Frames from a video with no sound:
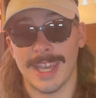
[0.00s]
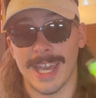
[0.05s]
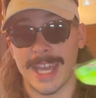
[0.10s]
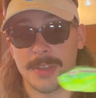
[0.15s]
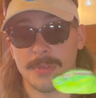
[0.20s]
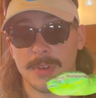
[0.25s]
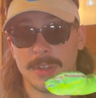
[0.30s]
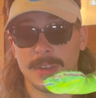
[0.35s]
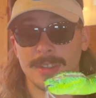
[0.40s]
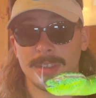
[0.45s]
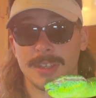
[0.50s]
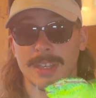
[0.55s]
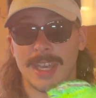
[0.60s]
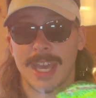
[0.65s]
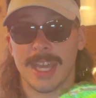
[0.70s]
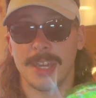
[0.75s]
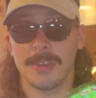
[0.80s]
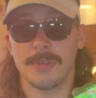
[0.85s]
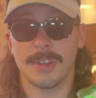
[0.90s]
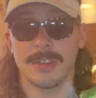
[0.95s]
Anyone?
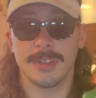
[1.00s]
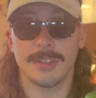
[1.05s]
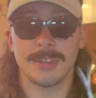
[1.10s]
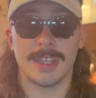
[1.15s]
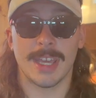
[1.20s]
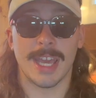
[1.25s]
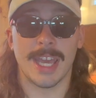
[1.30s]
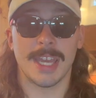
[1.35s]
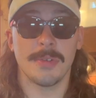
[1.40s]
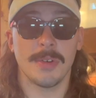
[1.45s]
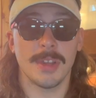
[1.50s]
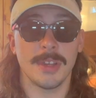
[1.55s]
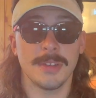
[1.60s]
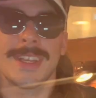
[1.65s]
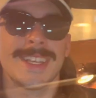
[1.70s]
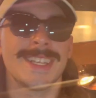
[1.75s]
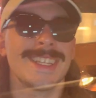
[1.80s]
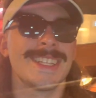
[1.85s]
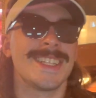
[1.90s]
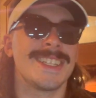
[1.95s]
Anyone? Anyone?
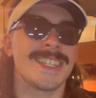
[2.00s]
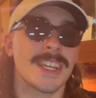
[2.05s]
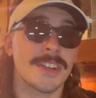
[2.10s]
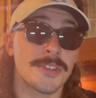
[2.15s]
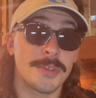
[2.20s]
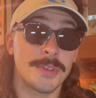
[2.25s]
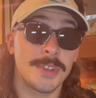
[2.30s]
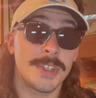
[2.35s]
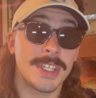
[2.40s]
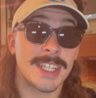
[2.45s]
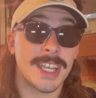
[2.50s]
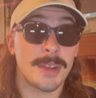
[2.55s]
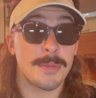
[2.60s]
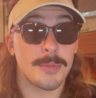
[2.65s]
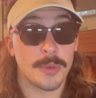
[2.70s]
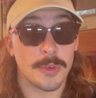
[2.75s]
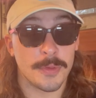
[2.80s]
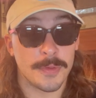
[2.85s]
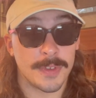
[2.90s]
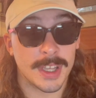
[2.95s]
Sexually
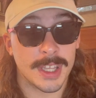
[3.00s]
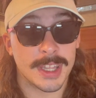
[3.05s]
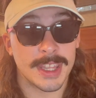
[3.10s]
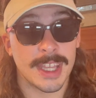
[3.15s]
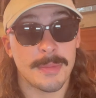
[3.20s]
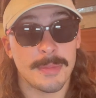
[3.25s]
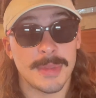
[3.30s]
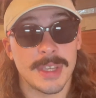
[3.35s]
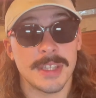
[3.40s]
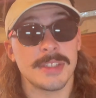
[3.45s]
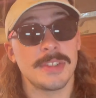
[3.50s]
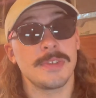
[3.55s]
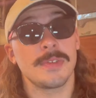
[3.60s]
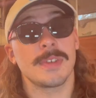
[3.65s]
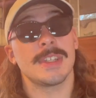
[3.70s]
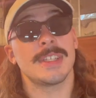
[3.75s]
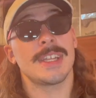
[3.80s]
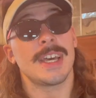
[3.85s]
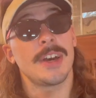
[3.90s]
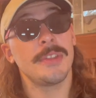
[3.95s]
dimorphic. That means you
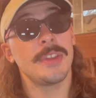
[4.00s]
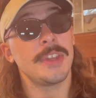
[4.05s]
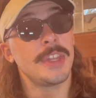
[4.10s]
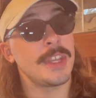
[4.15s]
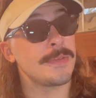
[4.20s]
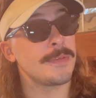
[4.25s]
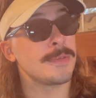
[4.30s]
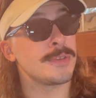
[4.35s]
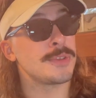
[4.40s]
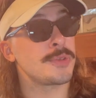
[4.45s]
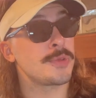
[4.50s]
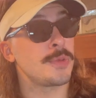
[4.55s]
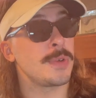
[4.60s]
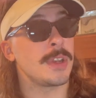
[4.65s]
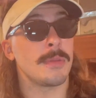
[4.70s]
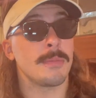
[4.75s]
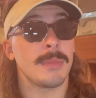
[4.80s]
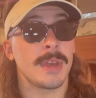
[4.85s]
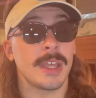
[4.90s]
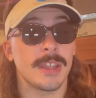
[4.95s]
can tell the difference between
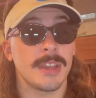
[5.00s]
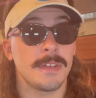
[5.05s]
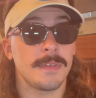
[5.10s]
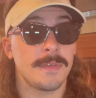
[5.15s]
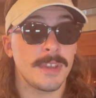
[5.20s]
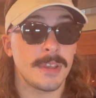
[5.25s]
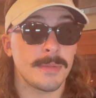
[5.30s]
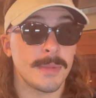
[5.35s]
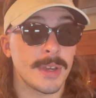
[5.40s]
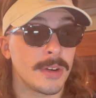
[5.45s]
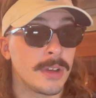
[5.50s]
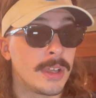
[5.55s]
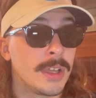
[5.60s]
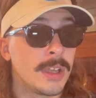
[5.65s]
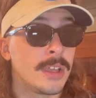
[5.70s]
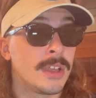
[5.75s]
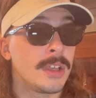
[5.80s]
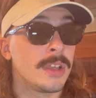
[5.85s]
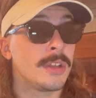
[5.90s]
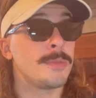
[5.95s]
a male and a female
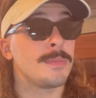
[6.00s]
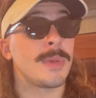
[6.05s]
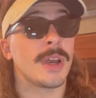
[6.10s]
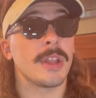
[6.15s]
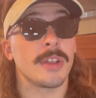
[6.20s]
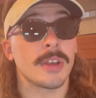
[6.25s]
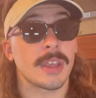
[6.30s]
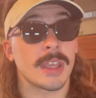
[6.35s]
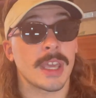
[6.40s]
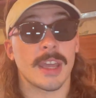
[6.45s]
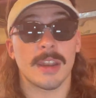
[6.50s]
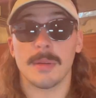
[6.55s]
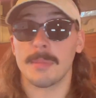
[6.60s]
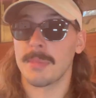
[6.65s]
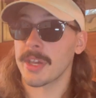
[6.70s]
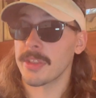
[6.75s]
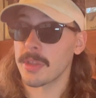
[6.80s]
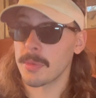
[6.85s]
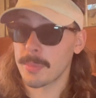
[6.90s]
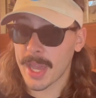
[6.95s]
by looking at them,
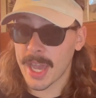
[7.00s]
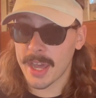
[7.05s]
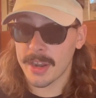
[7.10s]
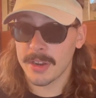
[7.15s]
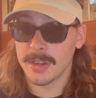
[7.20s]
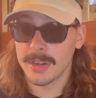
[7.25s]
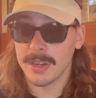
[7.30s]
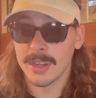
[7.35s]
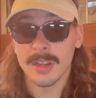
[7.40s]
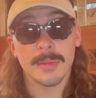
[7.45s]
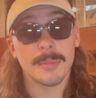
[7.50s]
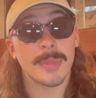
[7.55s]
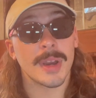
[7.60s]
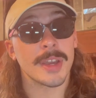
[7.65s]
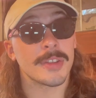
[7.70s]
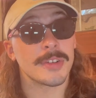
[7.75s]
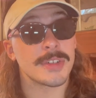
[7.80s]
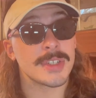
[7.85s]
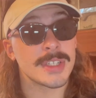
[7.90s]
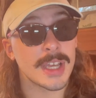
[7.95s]
by their pattern, by
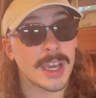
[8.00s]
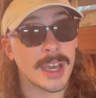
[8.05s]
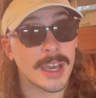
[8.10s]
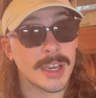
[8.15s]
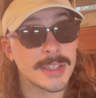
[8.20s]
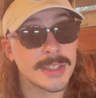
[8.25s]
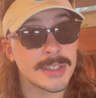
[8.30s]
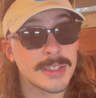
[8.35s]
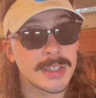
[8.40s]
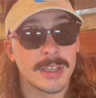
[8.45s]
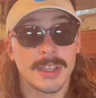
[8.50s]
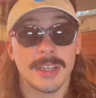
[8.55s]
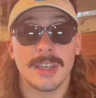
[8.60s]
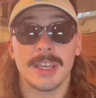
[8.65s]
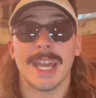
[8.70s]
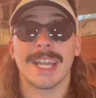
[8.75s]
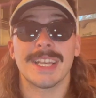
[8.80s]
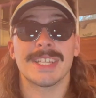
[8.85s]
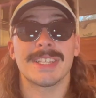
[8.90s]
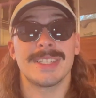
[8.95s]
their size,
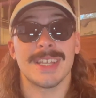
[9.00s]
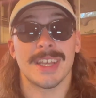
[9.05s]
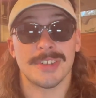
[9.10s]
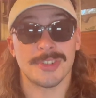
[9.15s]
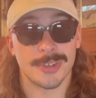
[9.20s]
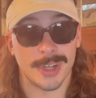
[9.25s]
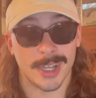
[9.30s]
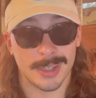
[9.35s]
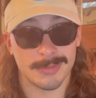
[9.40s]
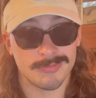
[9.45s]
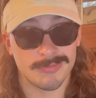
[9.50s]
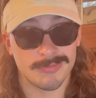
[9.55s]
etc.